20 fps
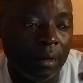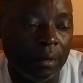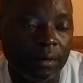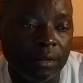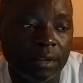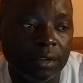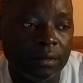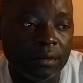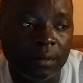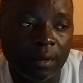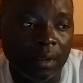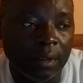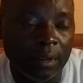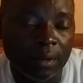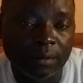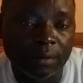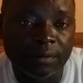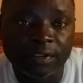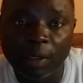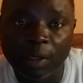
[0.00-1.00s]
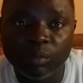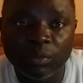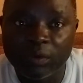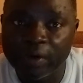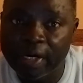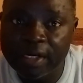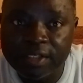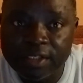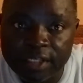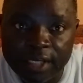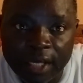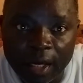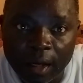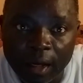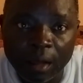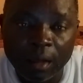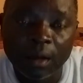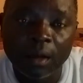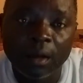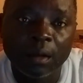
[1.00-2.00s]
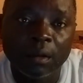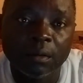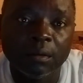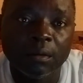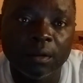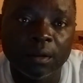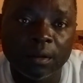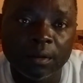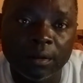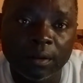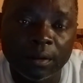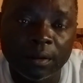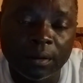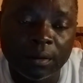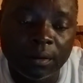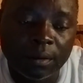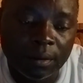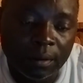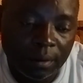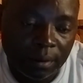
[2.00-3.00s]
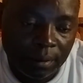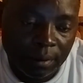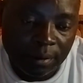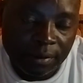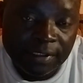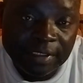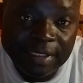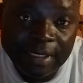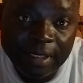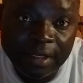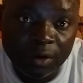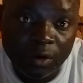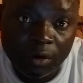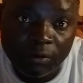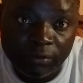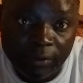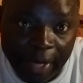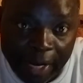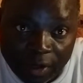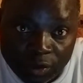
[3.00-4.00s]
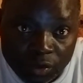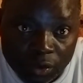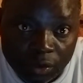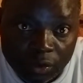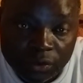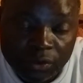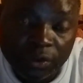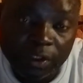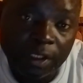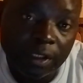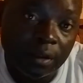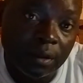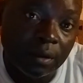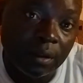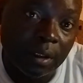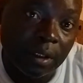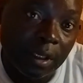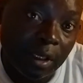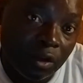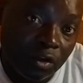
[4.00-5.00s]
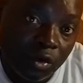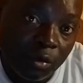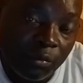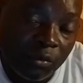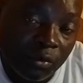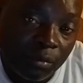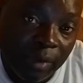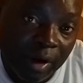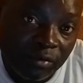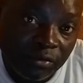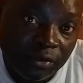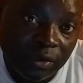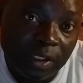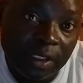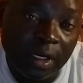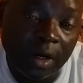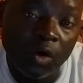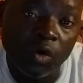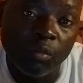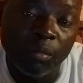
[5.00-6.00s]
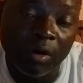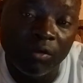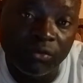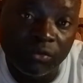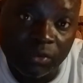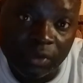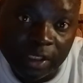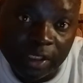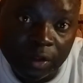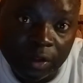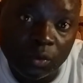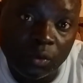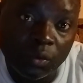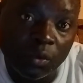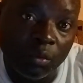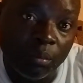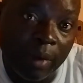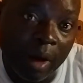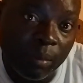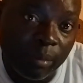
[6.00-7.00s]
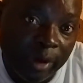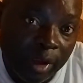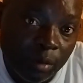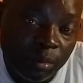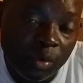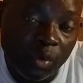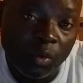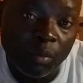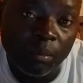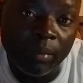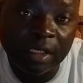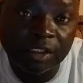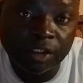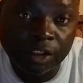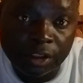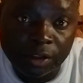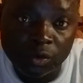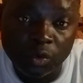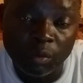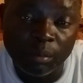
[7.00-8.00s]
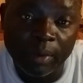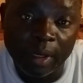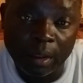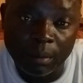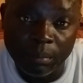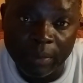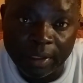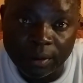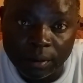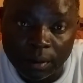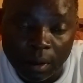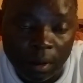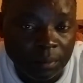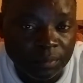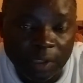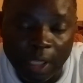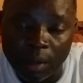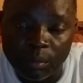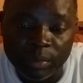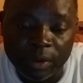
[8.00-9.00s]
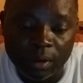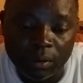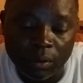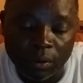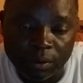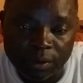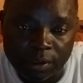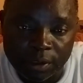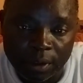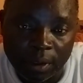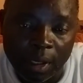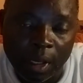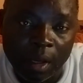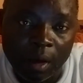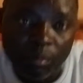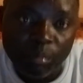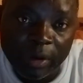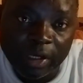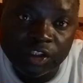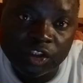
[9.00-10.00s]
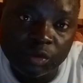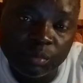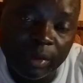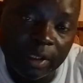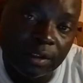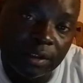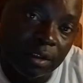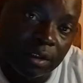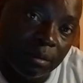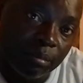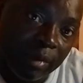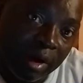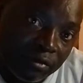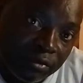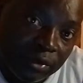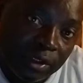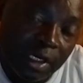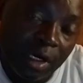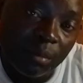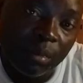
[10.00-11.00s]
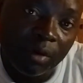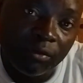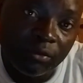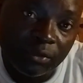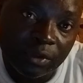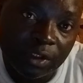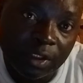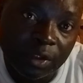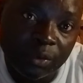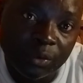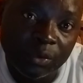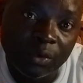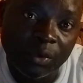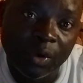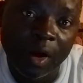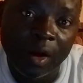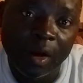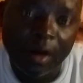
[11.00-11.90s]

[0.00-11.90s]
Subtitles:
did some razzia, the stealing of cattle in the kingdom of Bavira or Bafuliru or Babembe or Bashi or not Bashi but Bavira, Bafuliru,